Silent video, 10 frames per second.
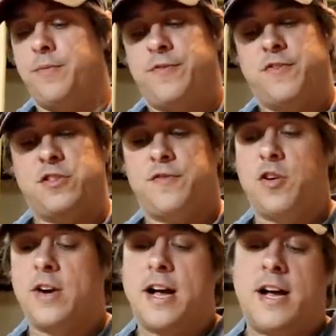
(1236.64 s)
first of
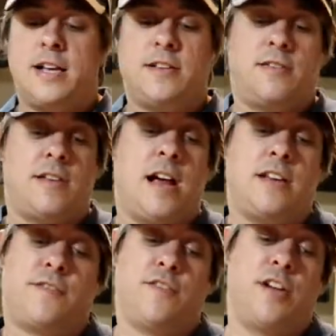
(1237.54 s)
all, guys, I
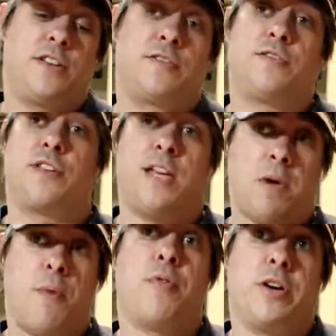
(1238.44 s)
just feel like this cook came
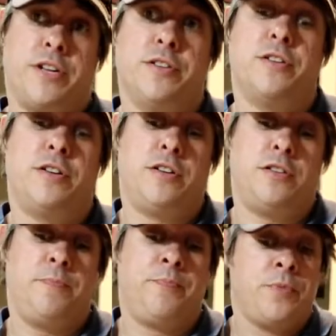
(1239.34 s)
out pretty good.
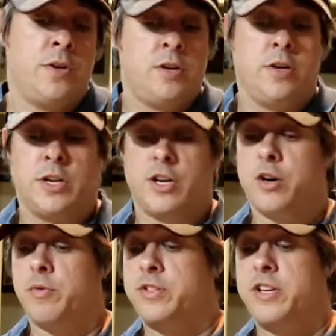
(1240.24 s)
You
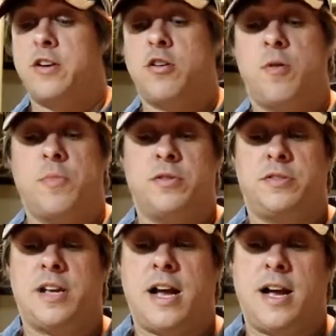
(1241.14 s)
know, we seared it on both
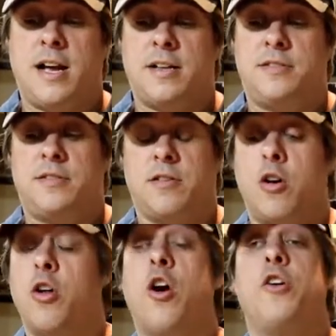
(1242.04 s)
sides,
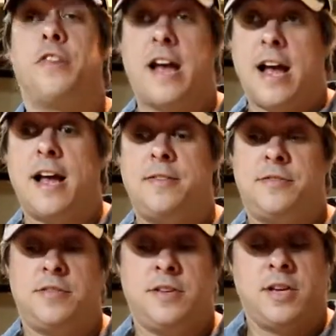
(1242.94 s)
or on all
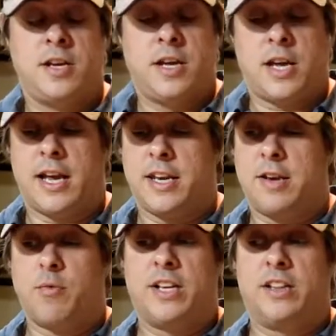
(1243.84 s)
sides, and
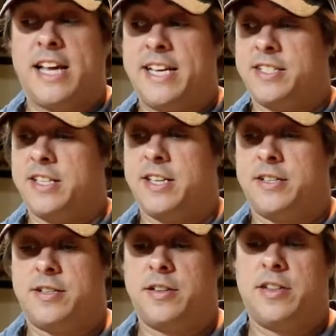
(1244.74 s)
then we glazed
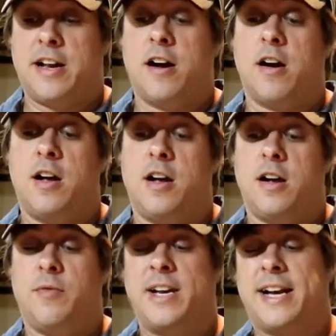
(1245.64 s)
it there.
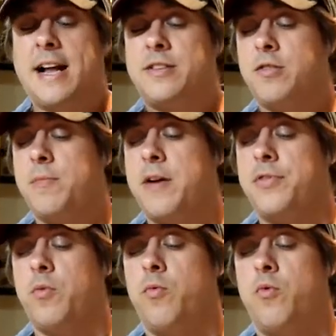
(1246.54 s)
When it got to about
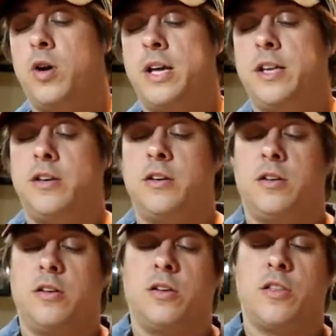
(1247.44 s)
the
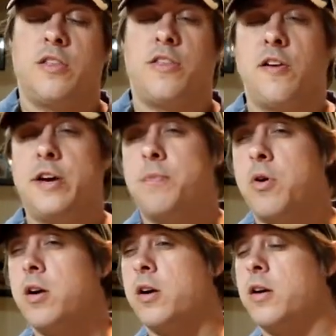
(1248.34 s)
130
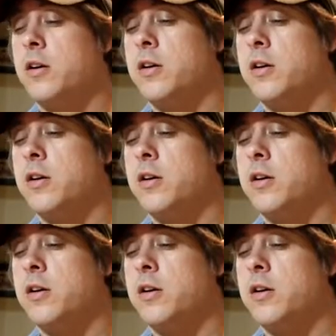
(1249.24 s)
mark,